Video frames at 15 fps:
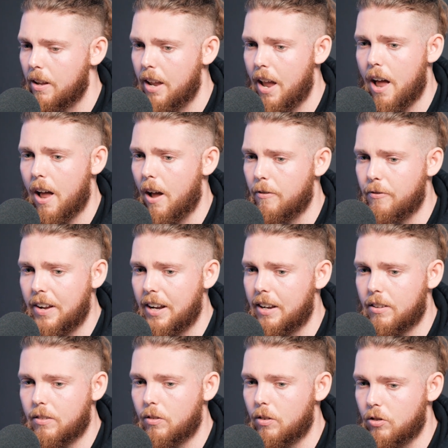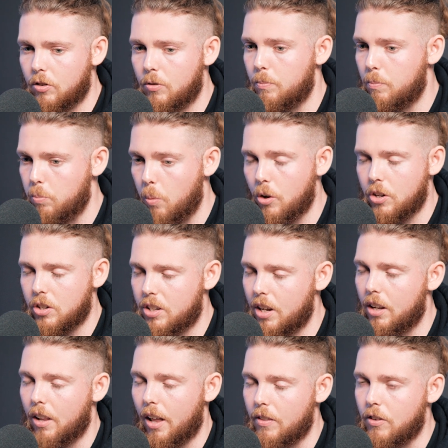I think what you
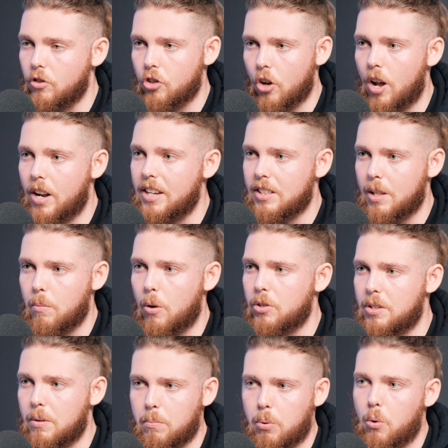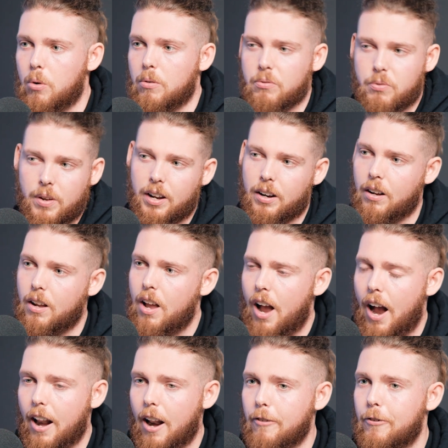said, like the journey is the most important thing.
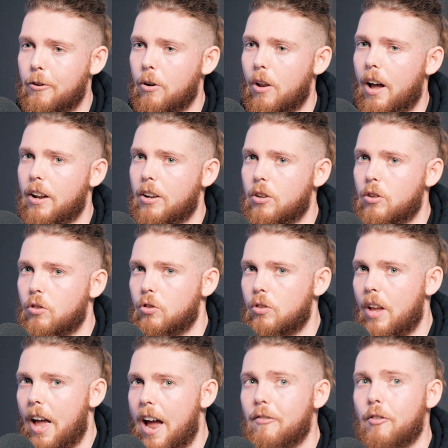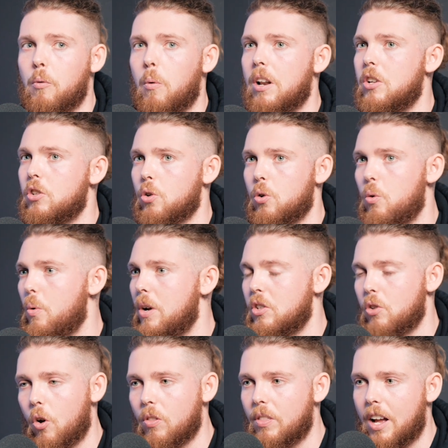And I feel like everyone is always
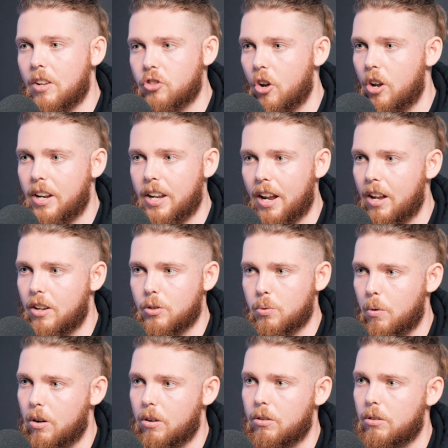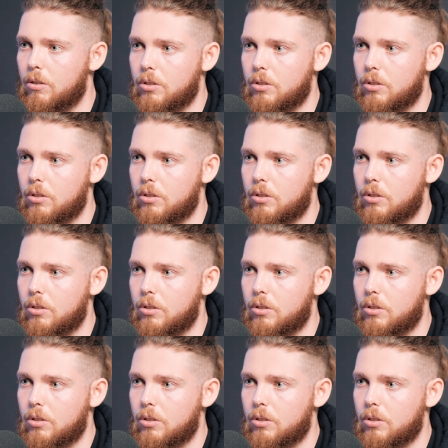on that journey as well.